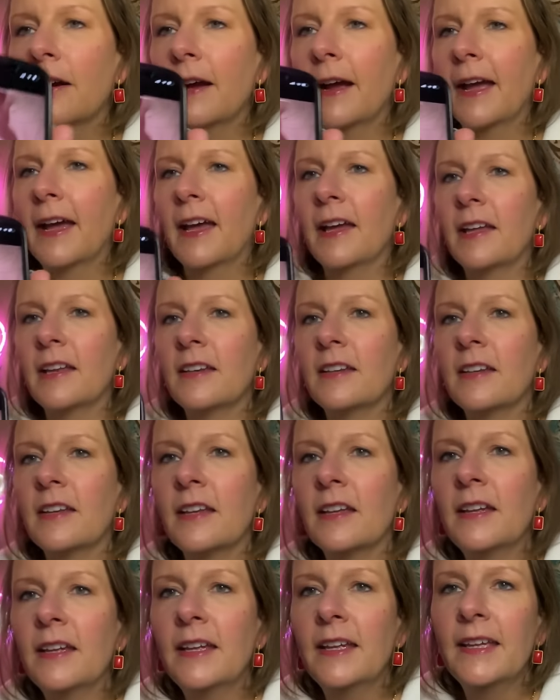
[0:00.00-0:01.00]
and
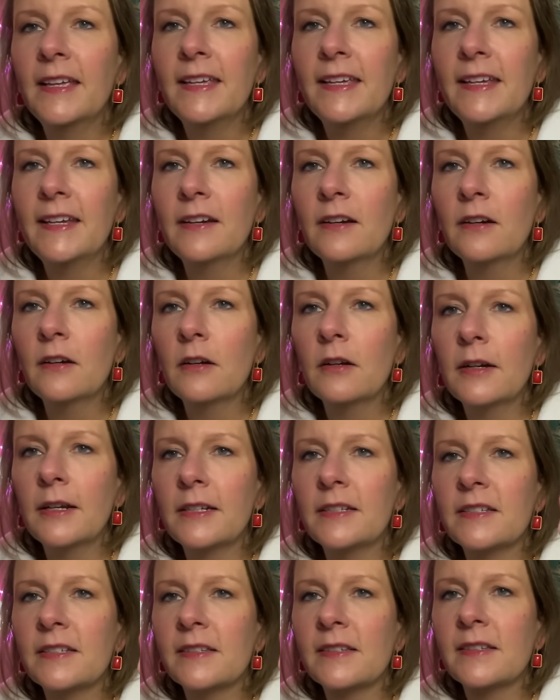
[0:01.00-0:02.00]
here
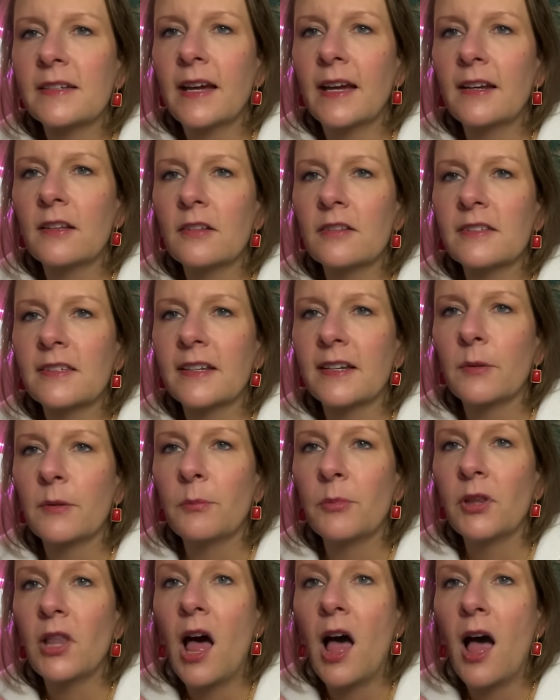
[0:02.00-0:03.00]
it just kind of looks like a
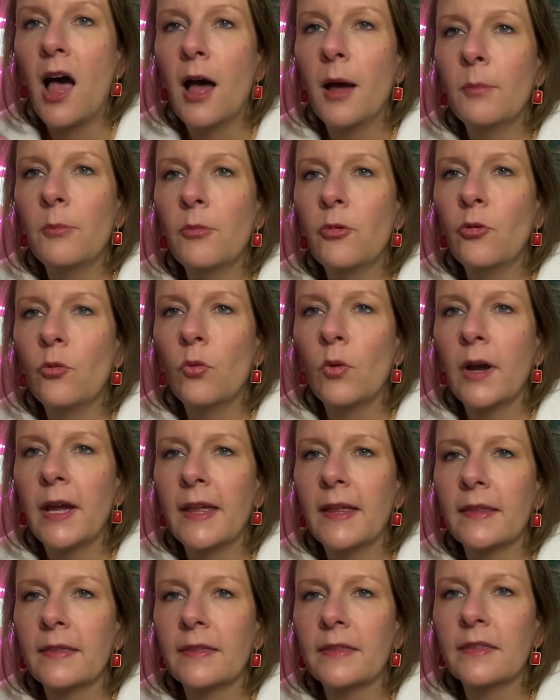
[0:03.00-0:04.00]
blob
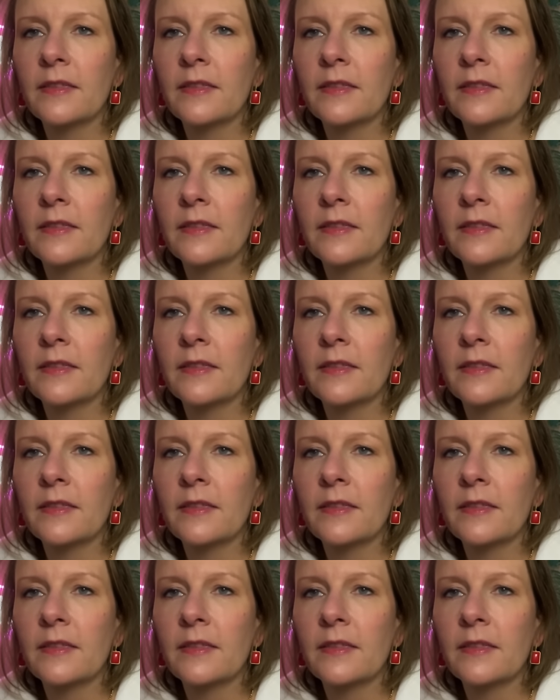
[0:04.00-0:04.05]
with